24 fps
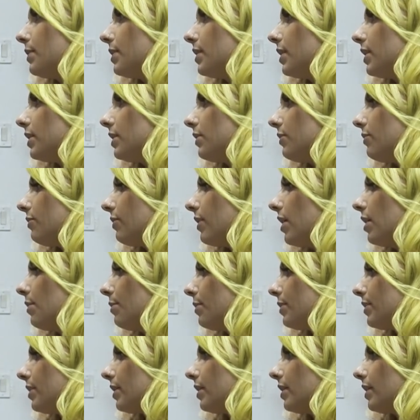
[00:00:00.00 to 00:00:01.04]
me. Like the front
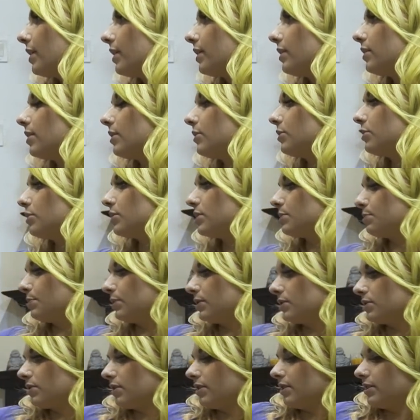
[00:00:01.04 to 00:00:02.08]
where the like
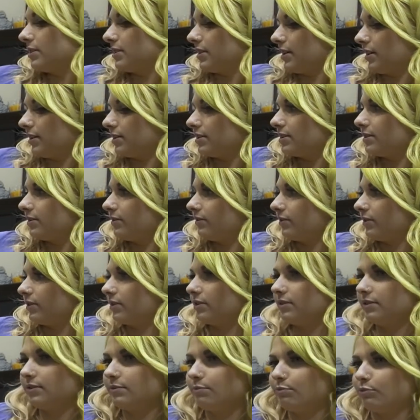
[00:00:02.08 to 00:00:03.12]
USBs are, it's like silver.
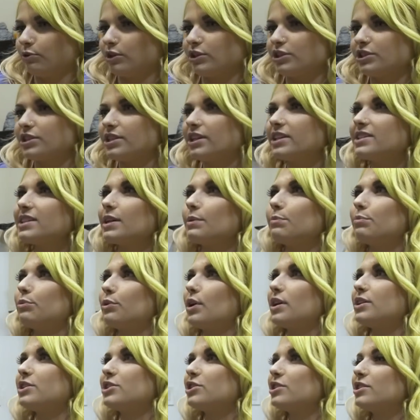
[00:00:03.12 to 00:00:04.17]
Brushed, it's like
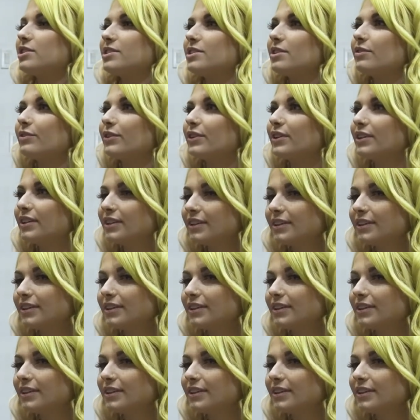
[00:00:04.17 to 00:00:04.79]
brushed silver.